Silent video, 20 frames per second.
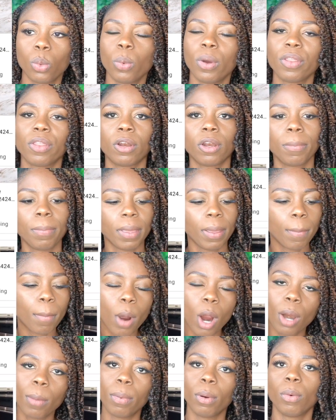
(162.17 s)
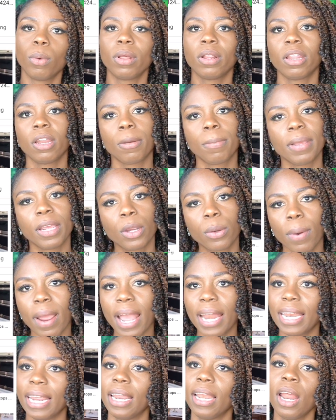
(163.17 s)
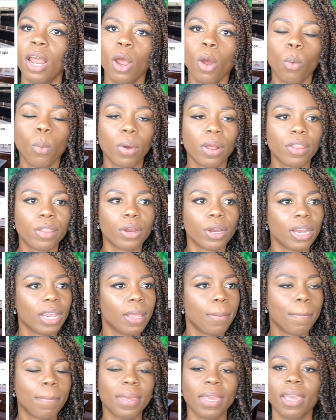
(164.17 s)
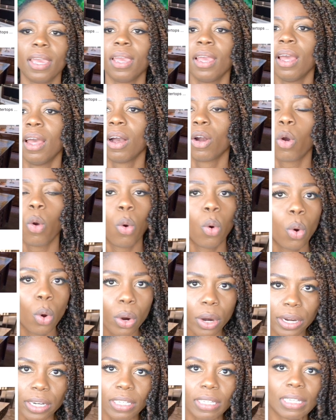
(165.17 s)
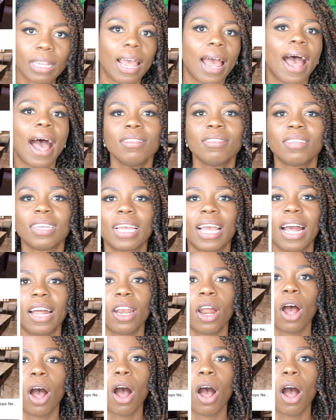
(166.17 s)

whether it be marble, whether it be granite, whether it be quartz, to kind of